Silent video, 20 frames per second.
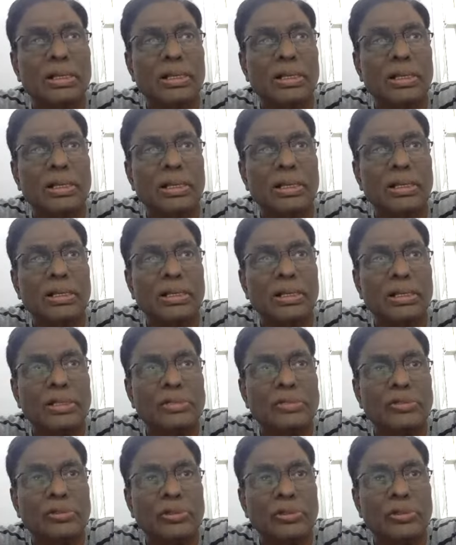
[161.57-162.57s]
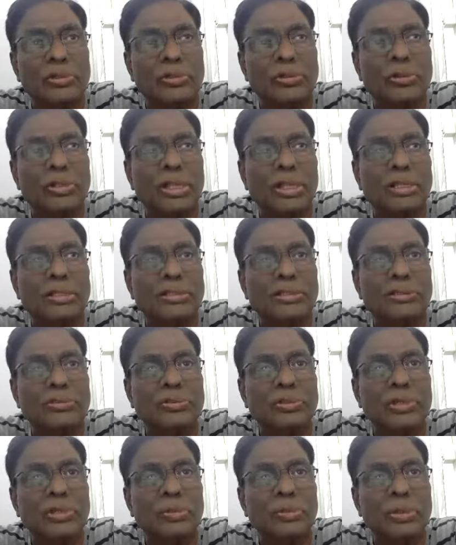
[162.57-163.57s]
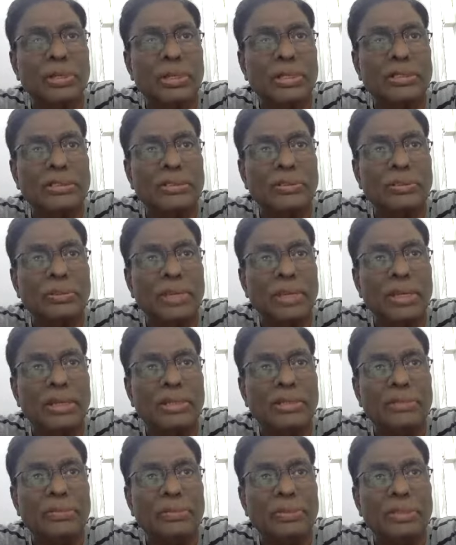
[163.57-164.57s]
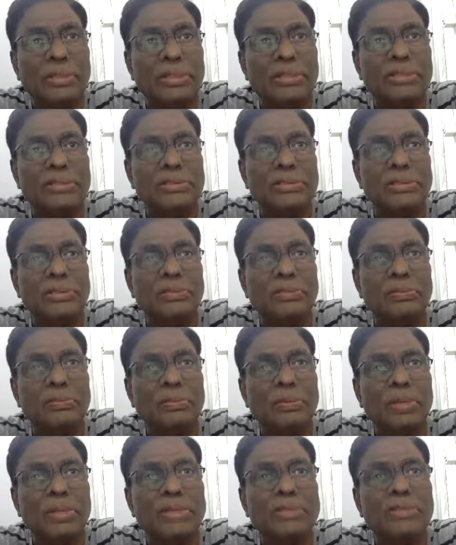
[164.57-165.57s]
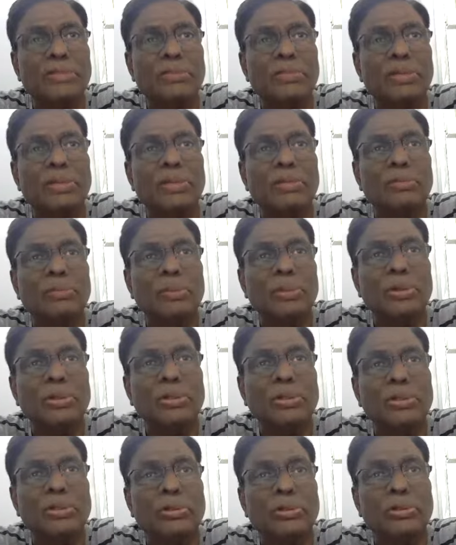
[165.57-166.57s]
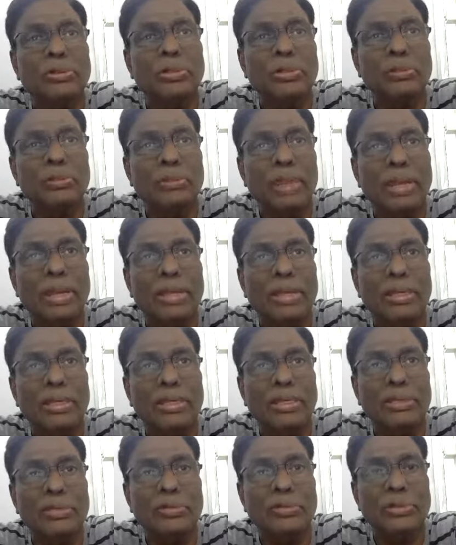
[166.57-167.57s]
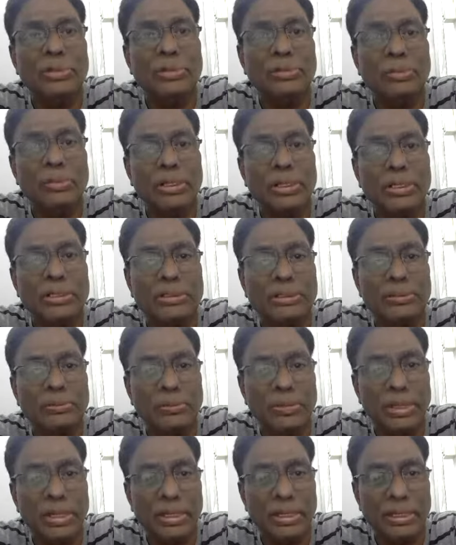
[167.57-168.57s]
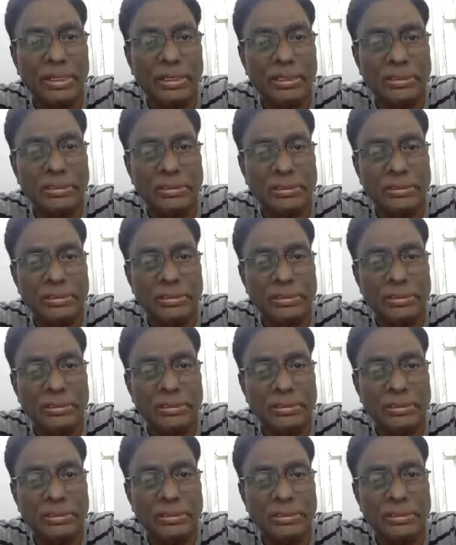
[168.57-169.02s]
And also you know that sodium potassium ATPase plays a very important role in maintaining sodium potassium gradient.